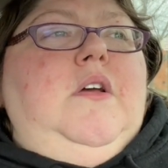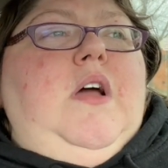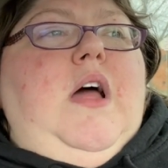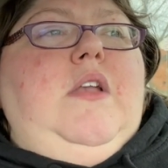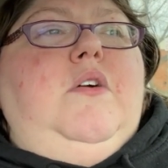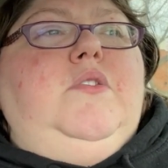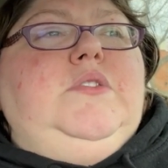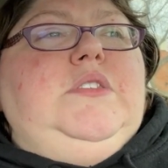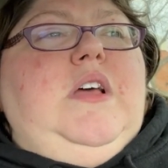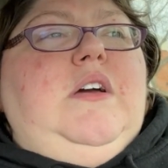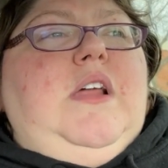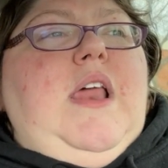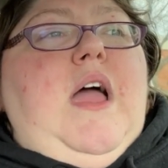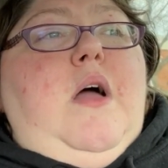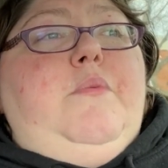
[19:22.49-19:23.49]
I know it's not
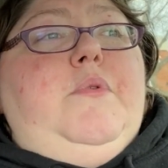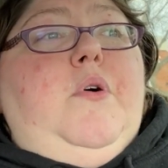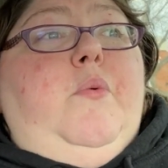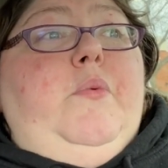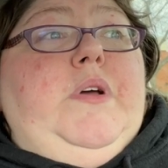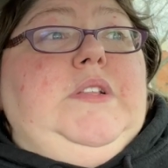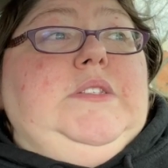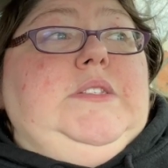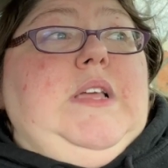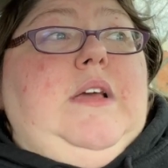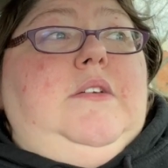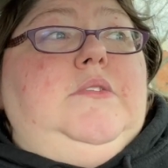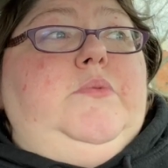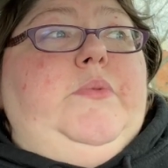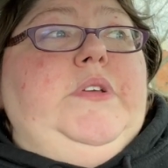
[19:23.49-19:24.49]
going to happen on Wednesday
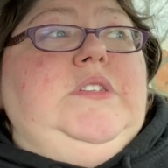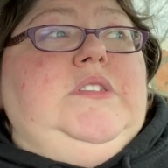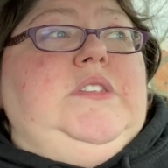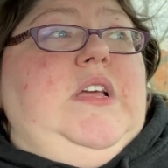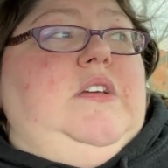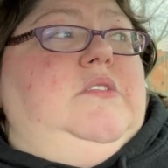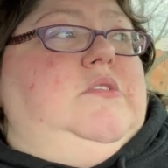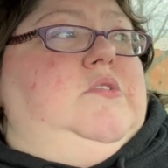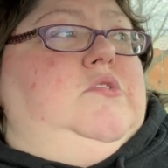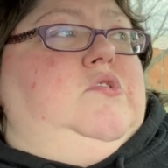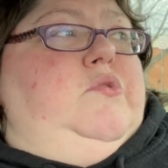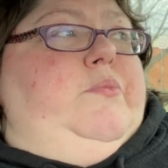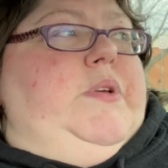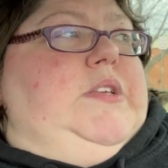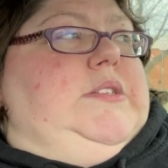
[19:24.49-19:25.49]
because Wednesday is
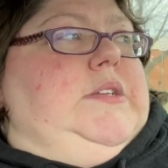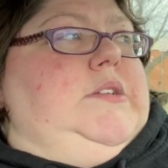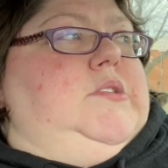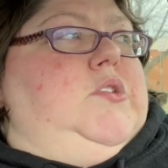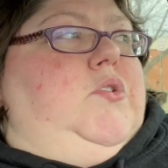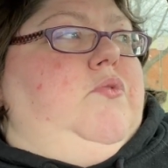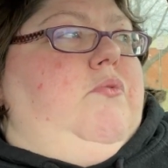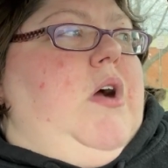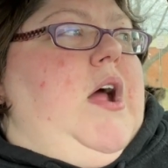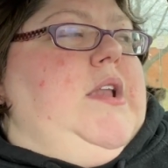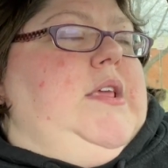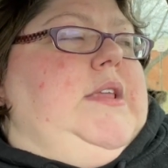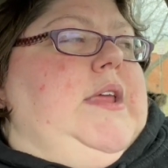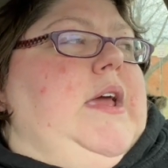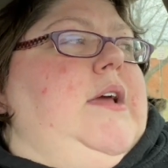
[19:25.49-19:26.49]
too busy. It's
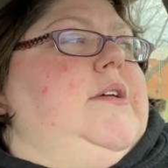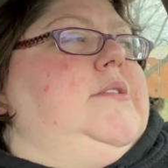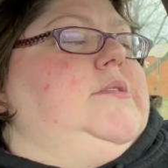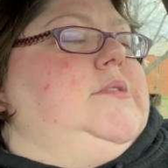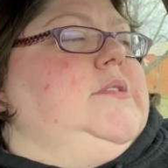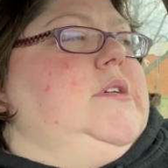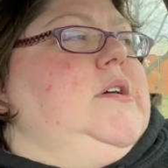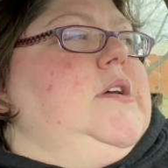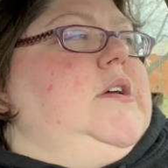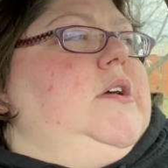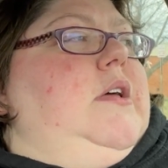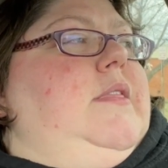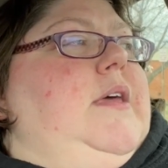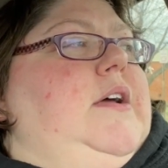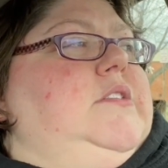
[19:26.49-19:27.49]
karate days,
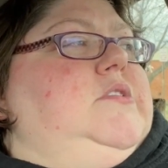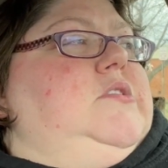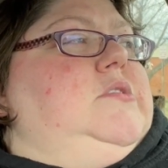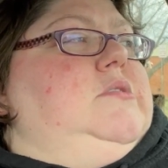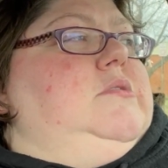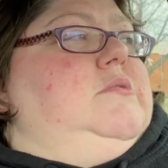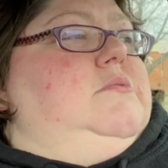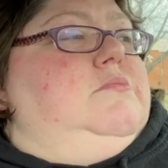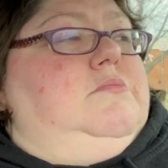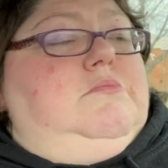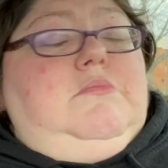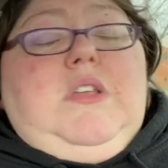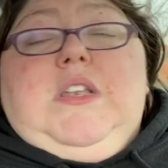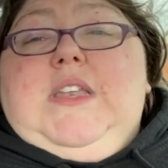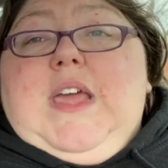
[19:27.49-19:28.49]
and that's
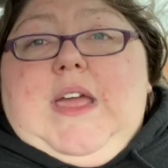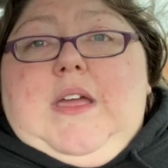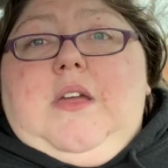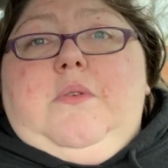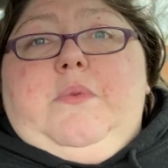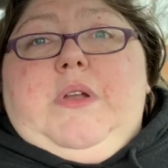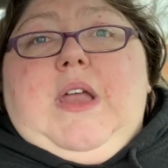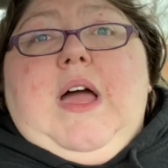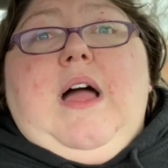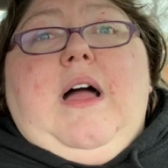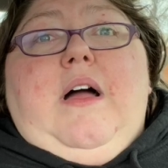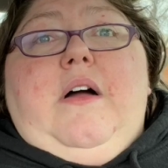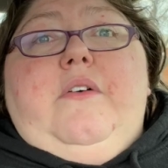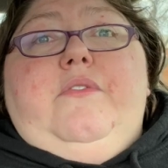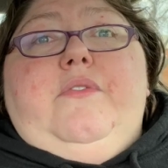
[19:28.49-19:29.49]
the day when I
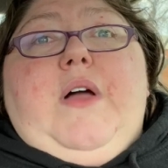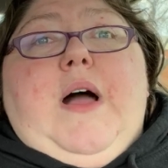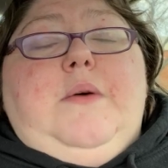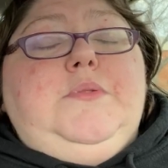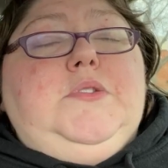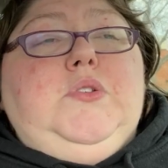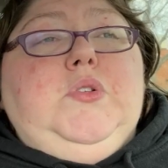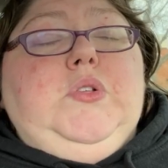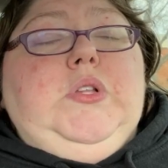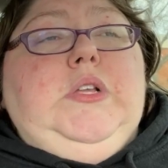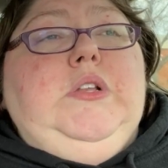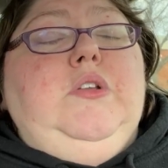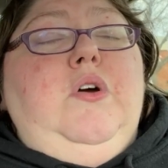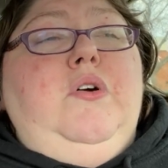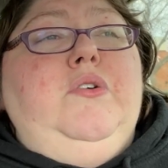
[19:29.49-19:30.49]
have absolutely
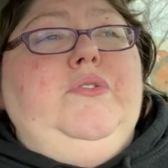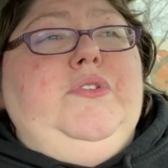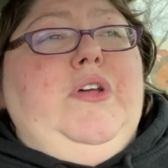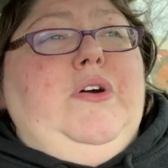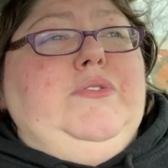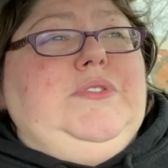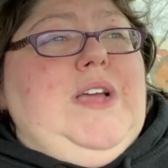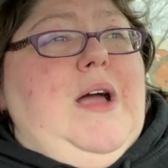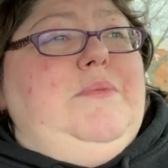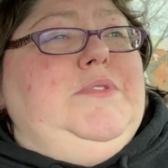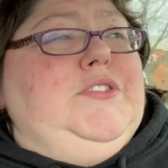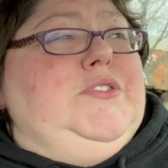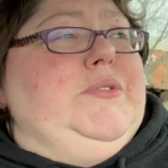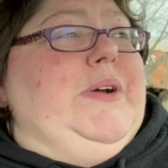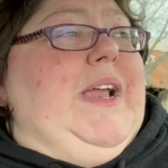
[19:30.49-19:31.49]
no, no time
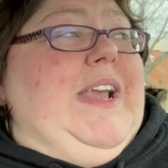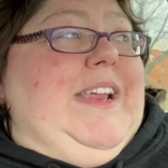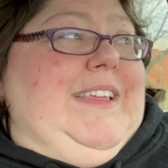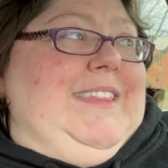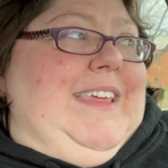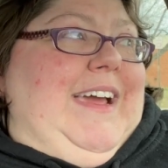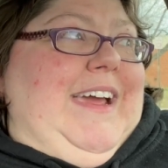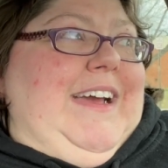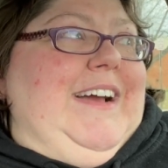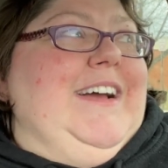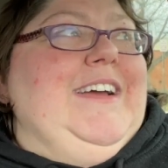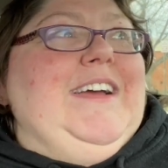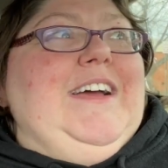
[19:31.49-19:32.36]
to do anything.